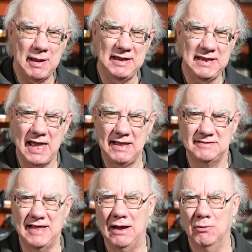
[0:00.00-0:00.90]
many
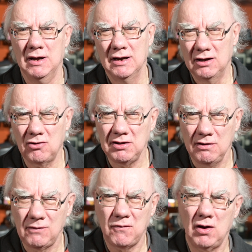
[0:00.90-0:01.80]
years now. And I
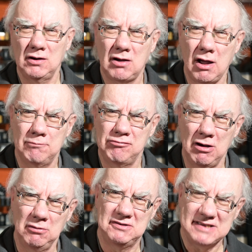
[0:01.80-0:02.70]
use Final Cut
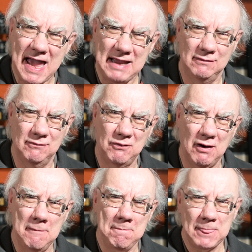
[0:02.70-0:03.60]
Pro ten
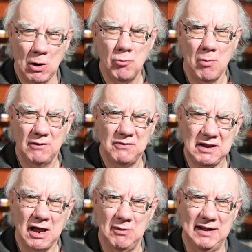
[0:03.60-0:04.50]
for all my
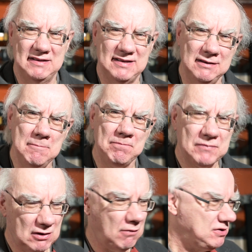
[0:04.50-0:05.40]
video editing.
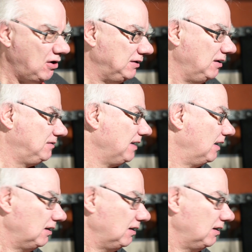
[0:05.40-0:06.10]
And obviously I use